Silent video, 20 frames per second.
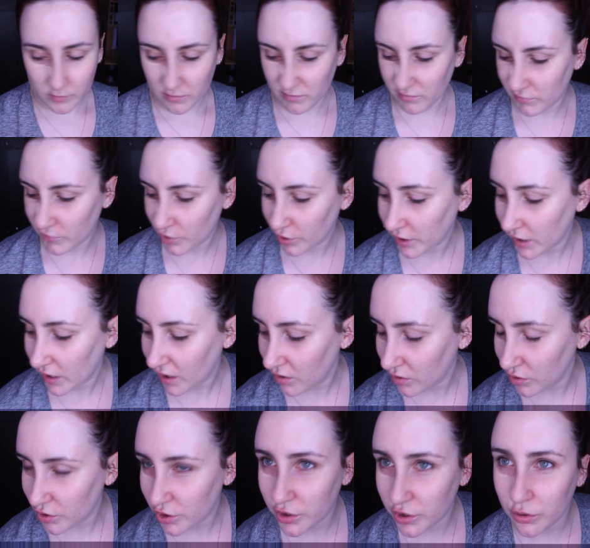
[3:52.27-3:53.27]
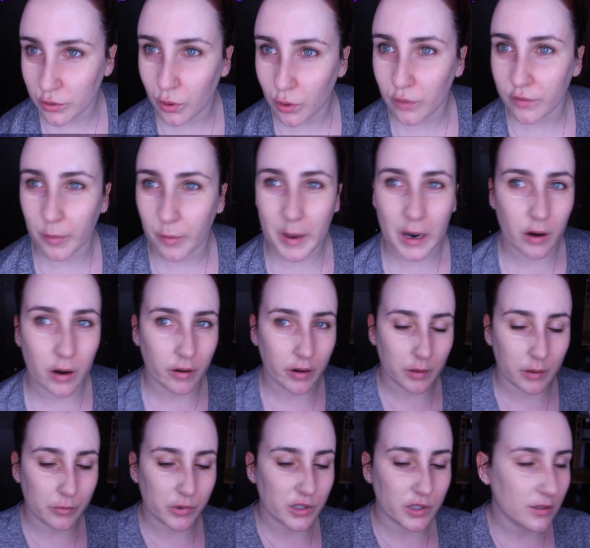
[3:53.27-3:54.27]
Nothing too
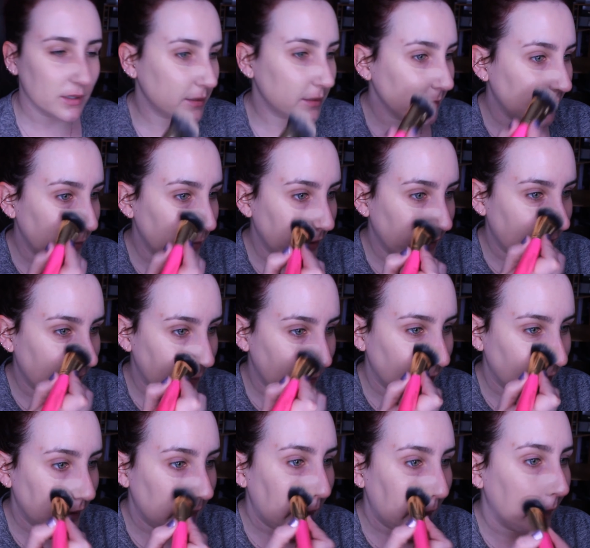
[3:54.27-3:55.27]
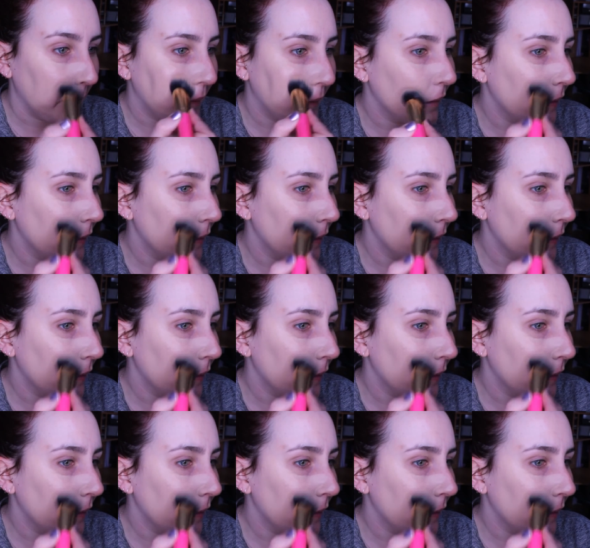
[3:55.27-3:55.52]
overpowering, but it does smell a bit chemically.